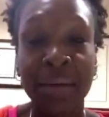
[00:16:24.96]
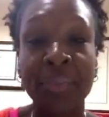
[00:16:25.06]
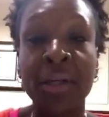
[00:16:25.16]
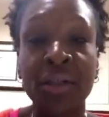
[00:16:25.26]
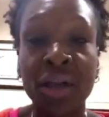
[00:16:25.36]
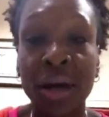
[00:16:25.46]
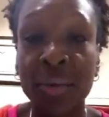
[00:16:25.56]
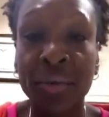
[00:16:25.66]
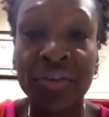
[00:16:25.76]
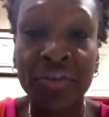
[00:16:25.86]
in the
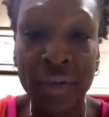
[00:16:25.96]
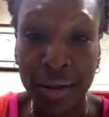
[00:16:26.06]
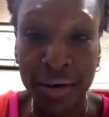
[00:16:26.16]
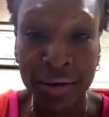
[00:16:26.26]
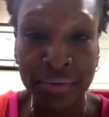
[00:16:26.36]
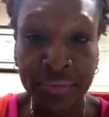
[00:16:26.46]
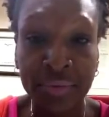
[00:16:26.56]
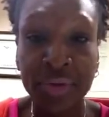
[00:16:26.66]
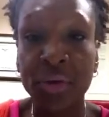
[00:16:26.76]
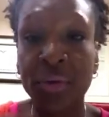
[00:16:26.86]
shadow of fear.
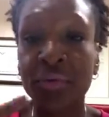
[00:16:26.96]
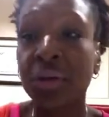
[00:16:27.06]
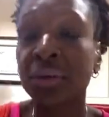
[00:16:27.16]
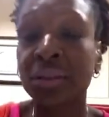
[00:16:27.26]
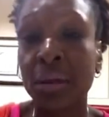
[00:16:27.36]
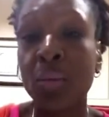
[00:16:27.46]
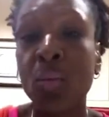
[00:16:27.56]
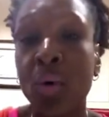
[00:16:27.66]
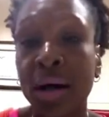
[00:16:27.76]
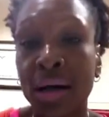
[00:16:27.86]
So if there is
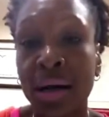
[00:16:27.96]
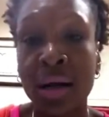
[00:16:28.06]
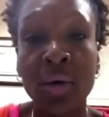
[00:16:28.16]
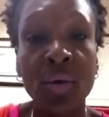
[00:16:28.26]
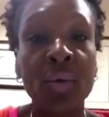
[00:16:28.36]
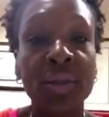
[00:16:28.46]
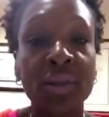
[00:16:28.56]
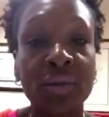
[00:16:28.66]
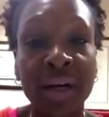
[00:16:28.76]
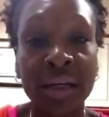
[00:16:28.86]
someone who is
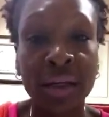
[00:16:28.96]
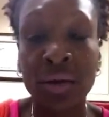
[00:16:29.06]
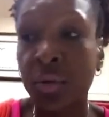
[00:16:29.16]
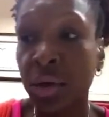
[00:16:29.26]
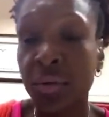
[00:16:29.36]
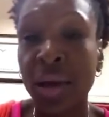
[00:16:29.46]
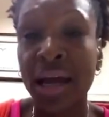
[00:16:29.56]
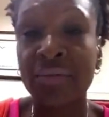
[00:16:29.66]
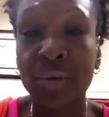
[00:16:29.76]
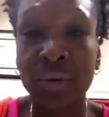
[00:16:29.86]
threatening you and you
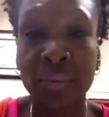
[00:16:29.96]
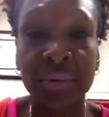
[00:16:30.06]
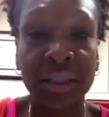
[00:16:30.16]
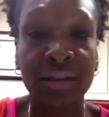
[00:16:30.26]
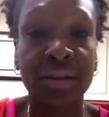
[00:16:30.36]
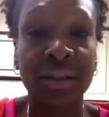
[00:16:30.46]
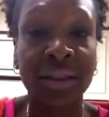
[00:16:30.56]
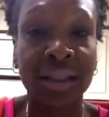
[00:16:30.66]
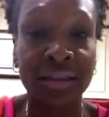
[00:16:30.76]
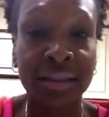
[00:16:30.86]
have an order of protection
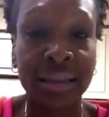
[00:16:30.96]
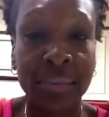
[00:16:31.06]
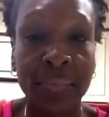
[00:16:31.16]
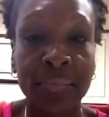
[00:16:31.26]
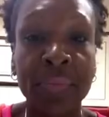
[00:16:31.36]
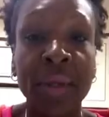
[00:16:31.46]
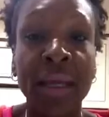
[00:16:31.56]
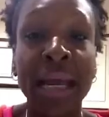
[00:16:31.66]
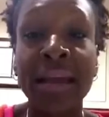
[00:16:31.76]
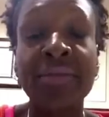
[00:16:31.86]
against them,
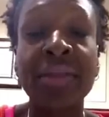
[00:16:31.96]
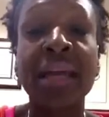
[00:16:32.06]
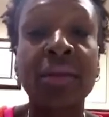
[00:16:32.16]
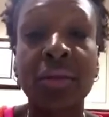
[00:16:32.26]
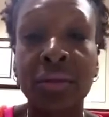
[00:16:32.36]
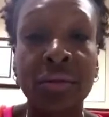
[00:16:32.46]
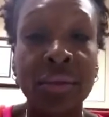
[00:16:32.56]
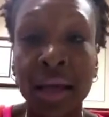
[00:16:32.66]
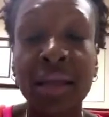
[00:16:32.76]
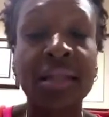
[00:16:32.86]
and
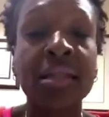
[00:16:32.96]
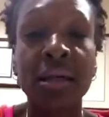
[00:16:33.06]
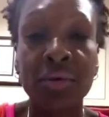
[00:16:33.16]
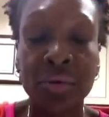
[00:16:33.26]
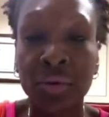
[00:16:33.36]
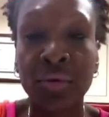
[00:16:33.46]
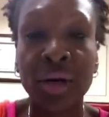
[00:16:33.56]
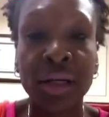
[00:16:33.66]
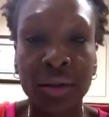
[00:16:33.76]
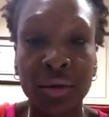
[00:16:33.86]
they continue to
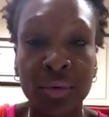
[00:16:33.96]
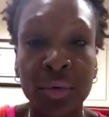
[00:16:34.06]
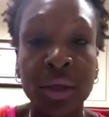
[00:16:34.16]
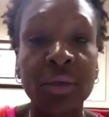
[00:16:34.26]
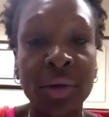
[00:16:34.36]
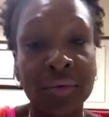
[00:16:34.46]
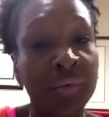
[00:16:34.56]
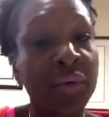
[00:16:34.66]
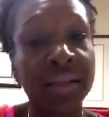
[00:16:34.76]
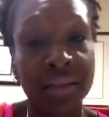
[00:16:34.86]
threaten you, you have the
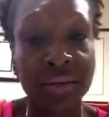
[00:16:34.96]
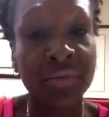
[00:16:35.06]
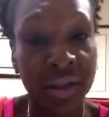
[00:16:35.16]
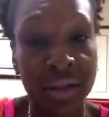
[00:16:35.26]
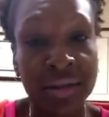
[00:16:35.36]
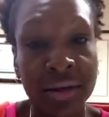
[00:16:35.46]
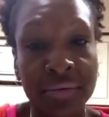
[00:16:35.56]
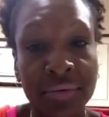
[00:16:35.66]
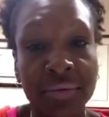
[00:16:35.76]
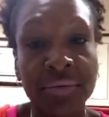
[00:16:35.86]
right to defend
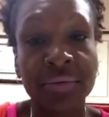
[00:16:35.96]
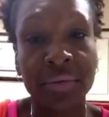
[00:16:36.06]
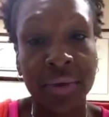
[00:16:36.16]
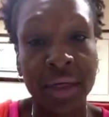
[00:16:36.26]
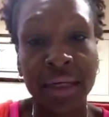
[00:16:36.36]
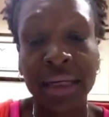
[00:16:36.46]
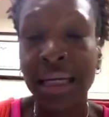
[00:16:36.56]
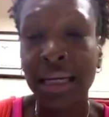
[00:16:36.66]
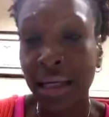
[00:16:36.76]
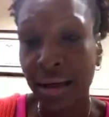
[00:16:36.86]
yourself. Okay?
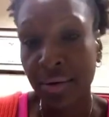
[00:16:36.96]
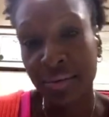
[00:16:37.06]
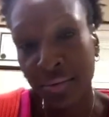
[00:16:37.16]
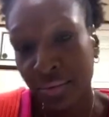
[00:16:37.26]
Now,